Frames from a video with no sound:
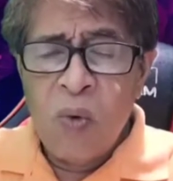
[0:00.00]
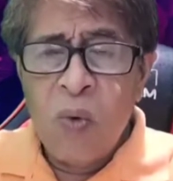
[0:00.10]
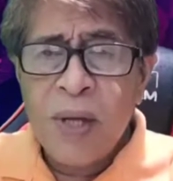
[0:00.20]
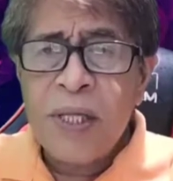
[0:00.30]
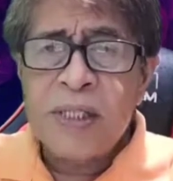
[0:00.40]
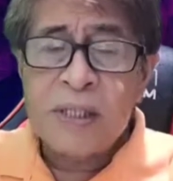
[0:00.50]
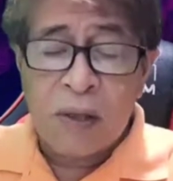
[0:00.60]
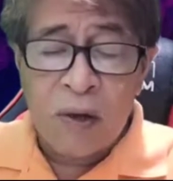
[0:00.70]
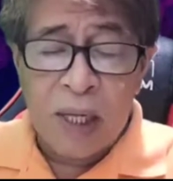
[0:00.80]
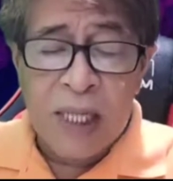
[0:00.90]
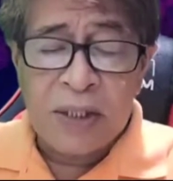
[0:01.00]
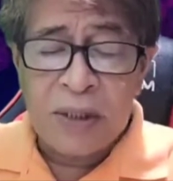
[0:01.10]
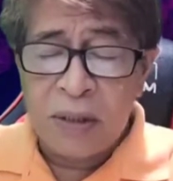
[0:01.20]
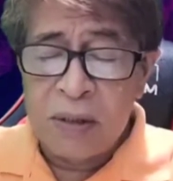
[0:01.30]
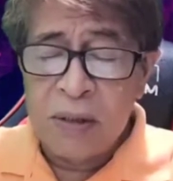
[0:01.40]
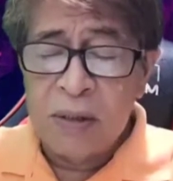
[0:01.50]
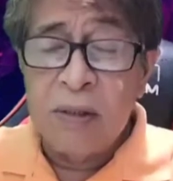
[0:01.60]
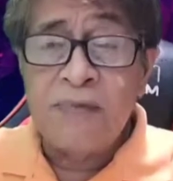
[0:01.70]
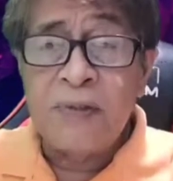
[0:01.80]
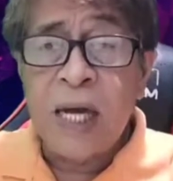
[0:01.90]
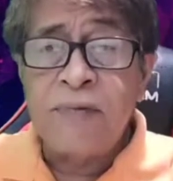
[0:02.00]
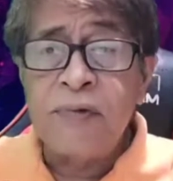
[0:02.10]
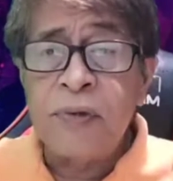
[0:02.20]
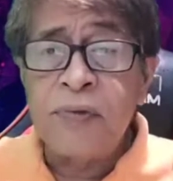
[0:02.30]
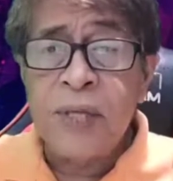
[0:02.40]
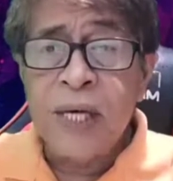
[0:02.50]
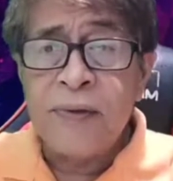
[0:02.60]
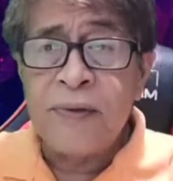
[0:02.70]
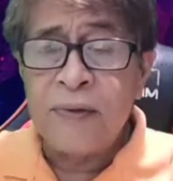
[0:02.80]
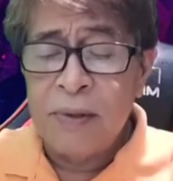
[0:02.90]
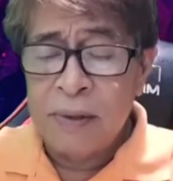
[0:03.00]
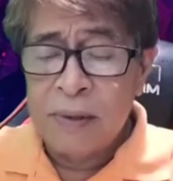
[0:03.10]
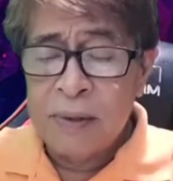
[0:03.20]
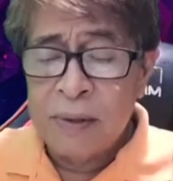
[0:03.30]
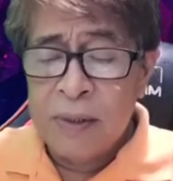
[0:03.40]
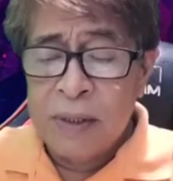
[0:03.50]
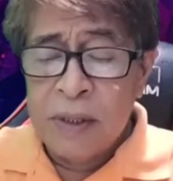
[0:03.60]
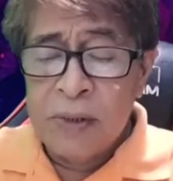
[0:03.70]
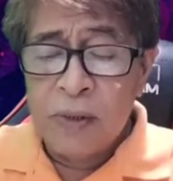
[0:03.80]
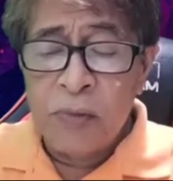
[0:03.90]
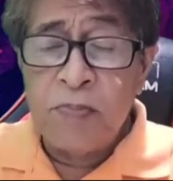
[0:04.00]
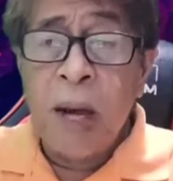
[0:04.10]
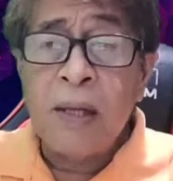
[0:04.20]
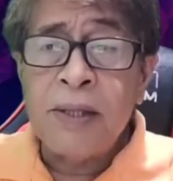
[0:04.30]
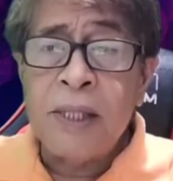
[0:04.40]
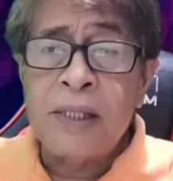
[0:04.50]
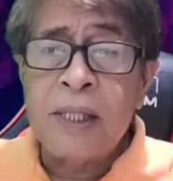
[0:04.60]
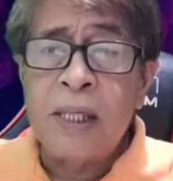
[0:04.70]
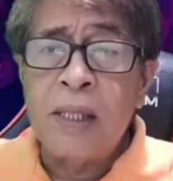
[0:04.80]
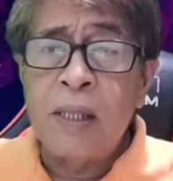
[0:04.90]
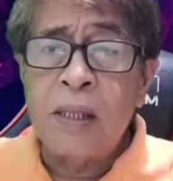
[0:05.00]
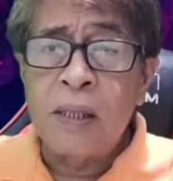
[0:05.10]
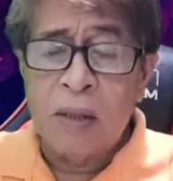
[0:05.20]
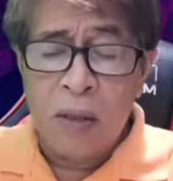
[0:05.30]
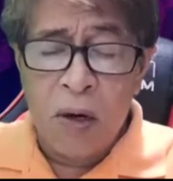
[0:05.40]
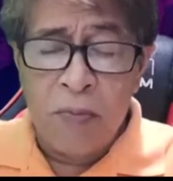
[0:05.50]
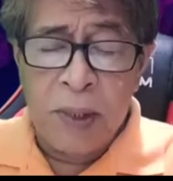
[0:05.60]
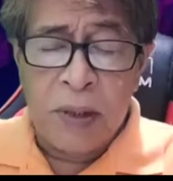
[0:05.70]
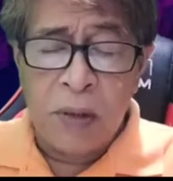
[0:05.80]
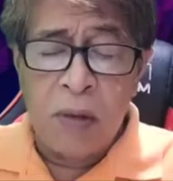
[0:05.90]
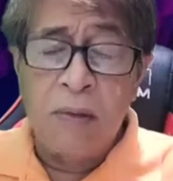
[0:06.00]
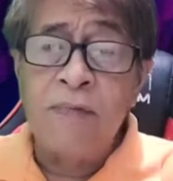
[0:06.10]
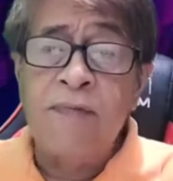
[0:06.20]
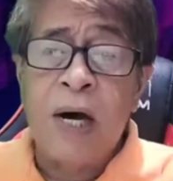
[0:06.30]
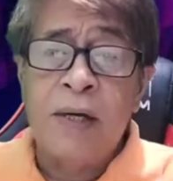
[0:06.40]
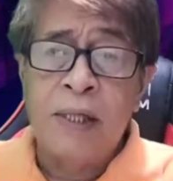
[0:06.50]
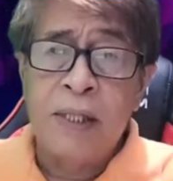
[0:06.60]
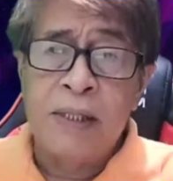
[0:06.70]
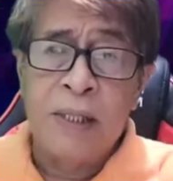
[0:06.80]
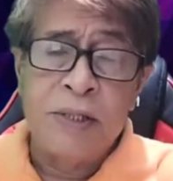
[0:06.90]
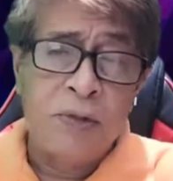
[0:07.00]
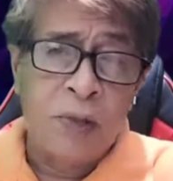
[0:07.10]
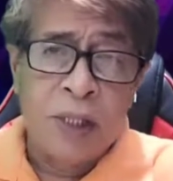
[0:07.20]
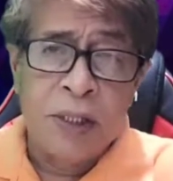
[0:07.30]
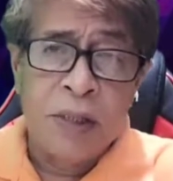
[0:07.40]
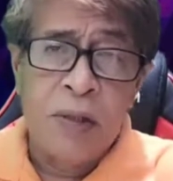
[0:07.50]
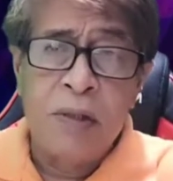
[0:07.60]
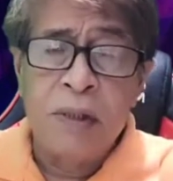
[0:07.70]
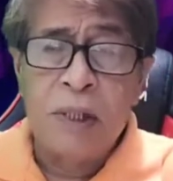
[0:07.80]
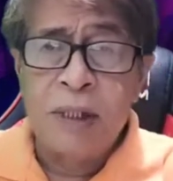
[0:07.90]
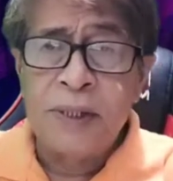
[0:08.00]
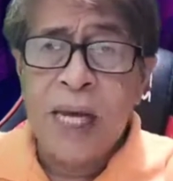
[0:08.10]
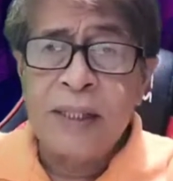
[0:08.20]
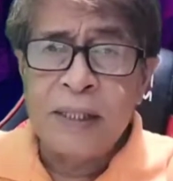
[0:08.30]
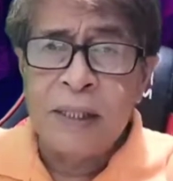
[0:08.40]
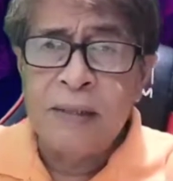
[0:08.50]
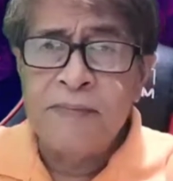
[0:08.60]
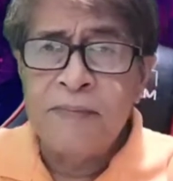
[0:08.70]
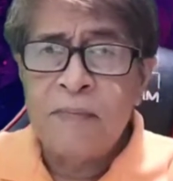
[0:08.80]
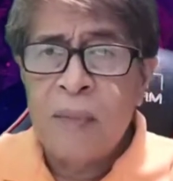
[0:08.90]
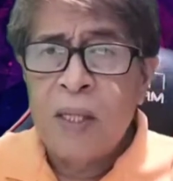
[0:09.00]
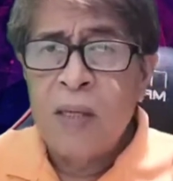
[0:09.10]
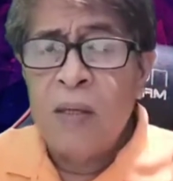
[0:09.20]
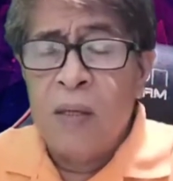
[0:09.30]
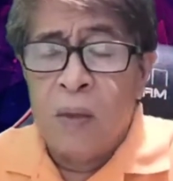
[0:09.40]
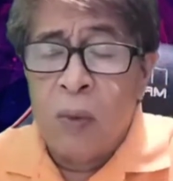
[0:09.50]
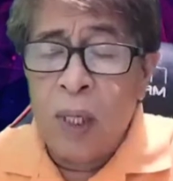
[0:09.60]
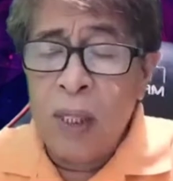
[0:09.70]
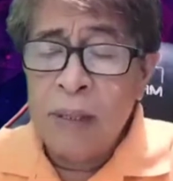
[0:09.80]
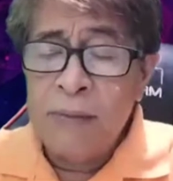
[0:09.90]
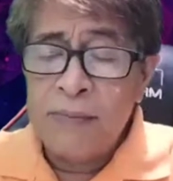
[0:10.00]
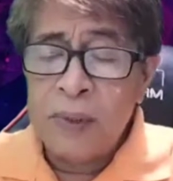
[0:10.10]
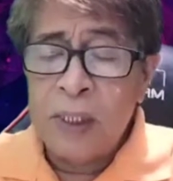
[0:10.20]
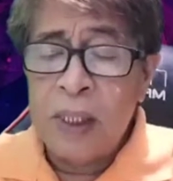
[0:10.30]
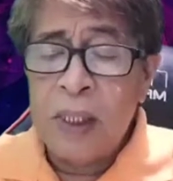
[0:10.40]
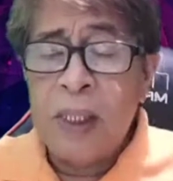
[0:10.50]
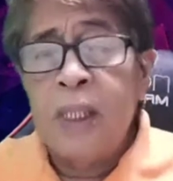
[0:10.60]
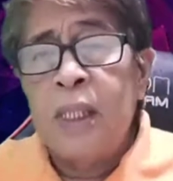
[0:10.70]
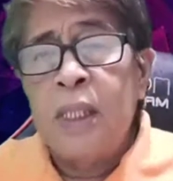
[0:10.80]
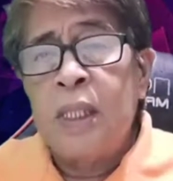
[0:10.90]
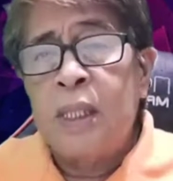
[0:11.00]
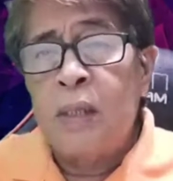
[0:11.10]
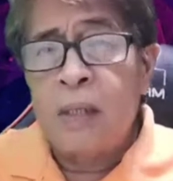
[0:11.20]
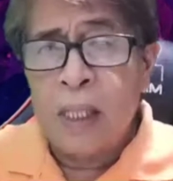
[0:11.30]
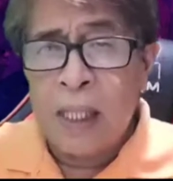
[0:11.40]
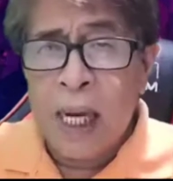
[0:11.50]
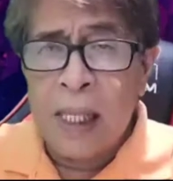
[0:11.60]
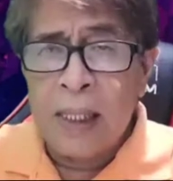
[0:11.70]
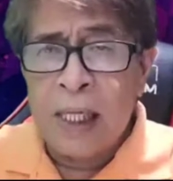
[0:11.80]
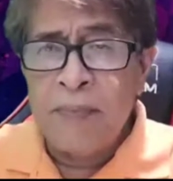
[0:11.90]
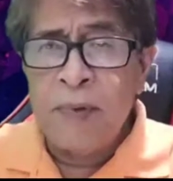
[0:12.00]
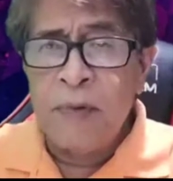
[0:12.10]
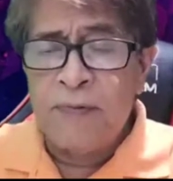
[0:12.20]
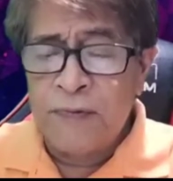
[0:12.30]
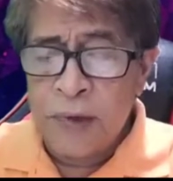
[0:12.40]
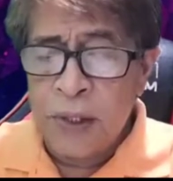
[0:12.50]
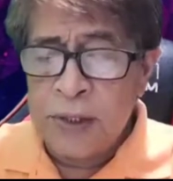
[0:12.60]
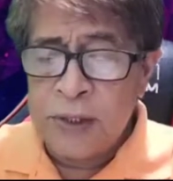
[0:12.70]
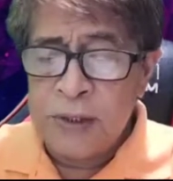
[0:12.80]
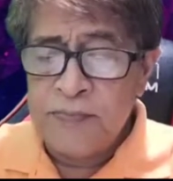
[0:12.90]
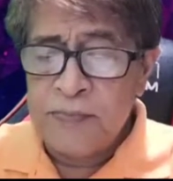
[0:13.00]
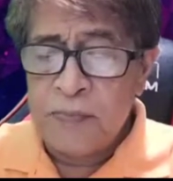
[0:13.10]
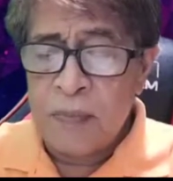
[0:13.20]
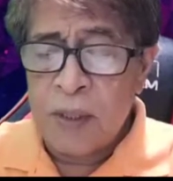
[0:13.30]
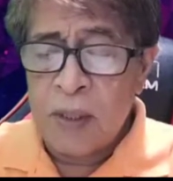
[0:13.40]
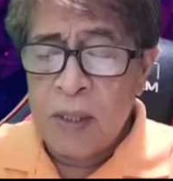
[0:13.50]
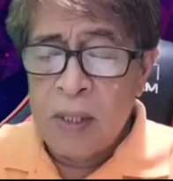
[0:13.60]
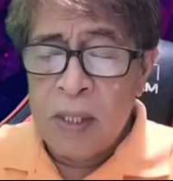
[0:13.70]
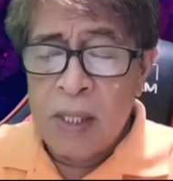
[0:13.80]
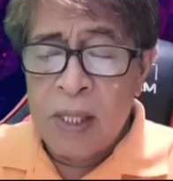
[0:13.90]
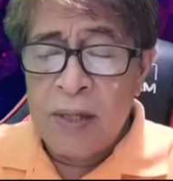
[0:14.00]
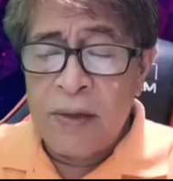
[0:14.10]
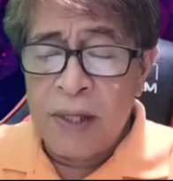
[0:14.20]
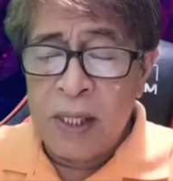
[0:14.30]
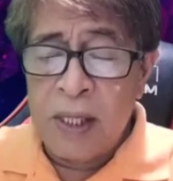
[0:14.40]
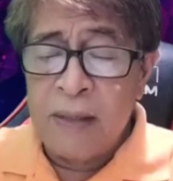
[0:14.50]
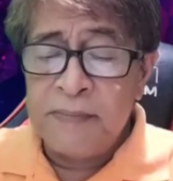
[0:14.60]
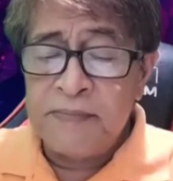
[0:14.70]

what is the connection of Typhoon Odette to politics and Omicron variant, as you can see on the title? Well, okay, I'll give you first the